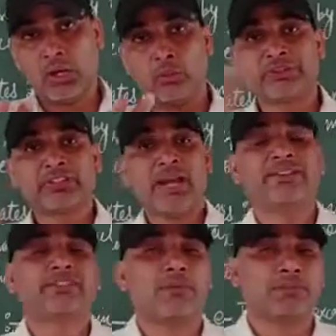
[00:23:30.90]
which
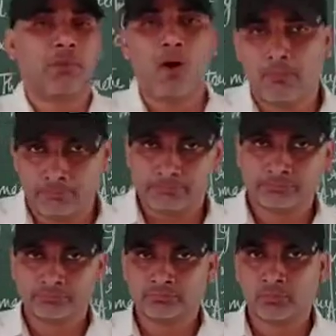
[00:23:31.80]
kinds of form?
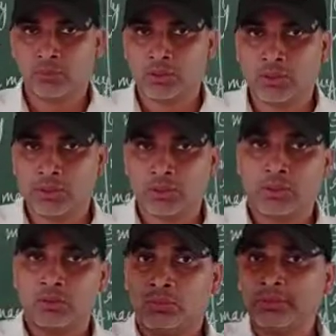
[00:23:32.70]

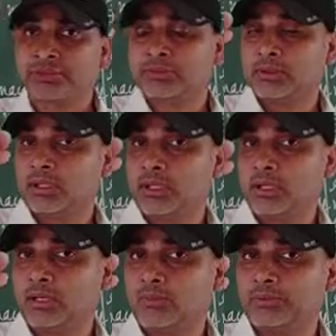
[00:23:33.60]
Which
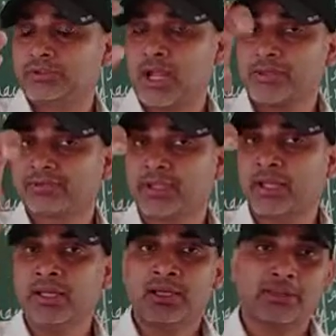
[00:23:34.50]
can
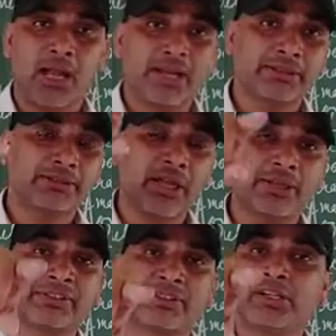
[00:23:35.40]
say that is the
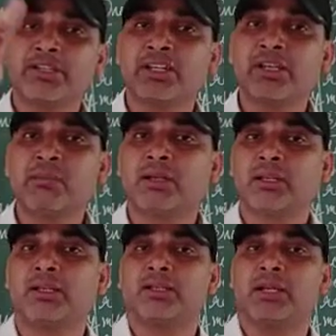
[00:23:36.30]
excretory
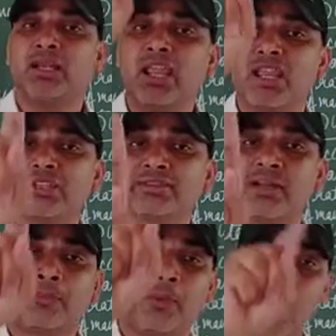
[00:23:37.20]
material is
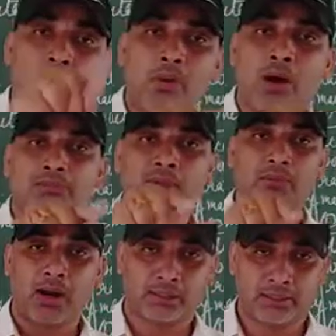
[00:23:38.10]
the form of the
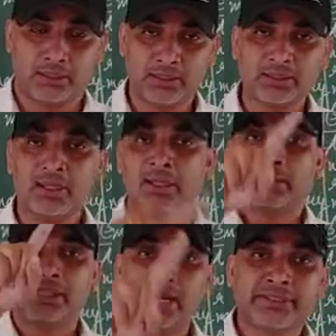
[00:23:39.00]
water
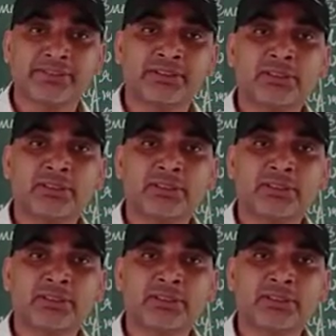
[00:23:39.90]
that is